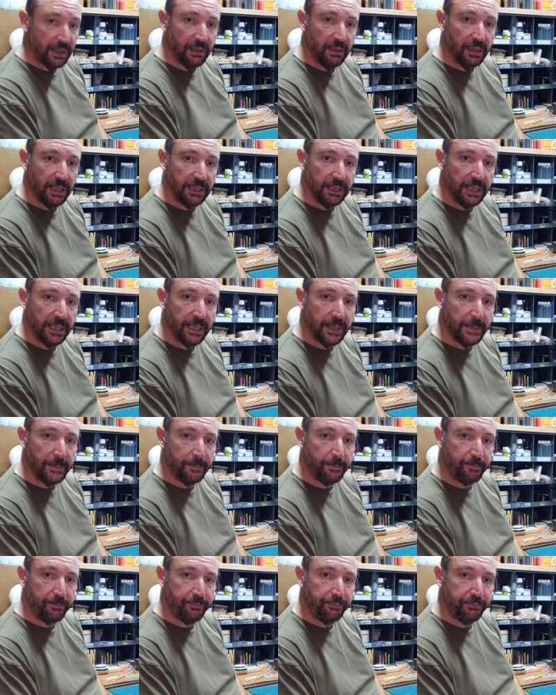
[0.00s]
black line there.
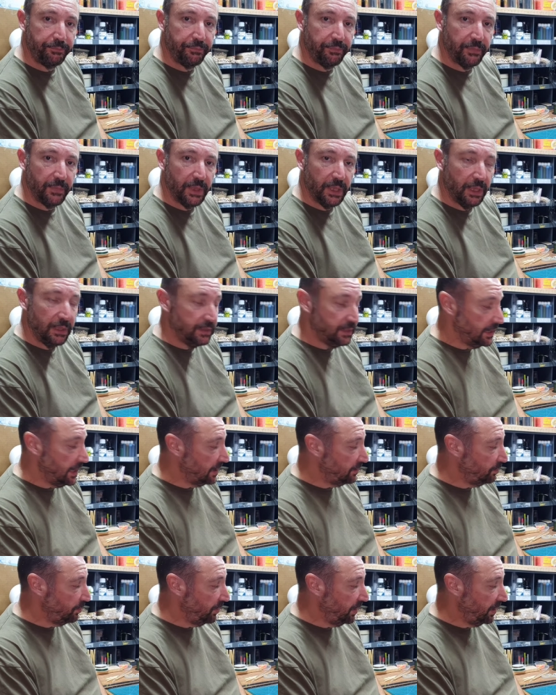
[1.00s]
So
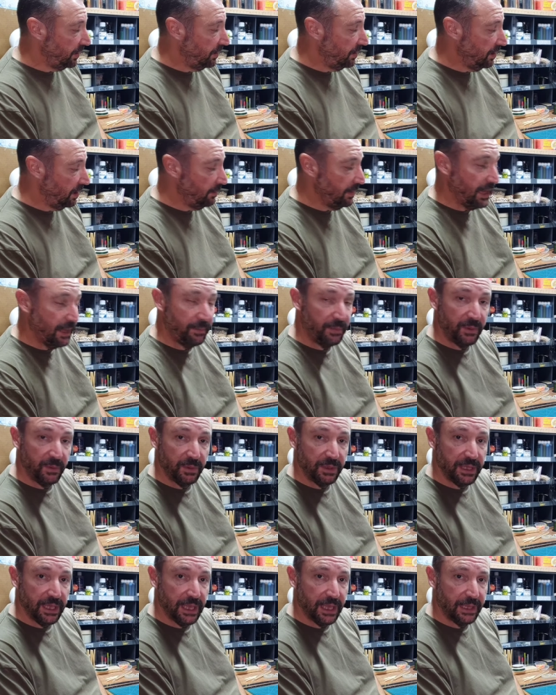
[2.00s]
that's pretty good. I'm happy
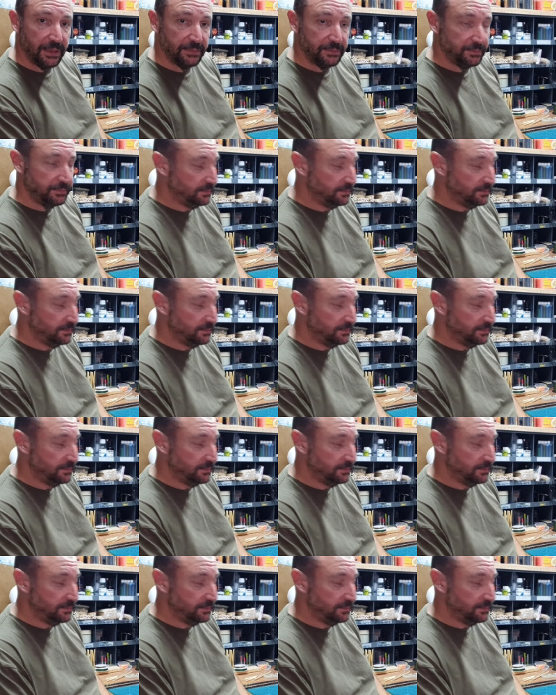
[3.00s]
with that.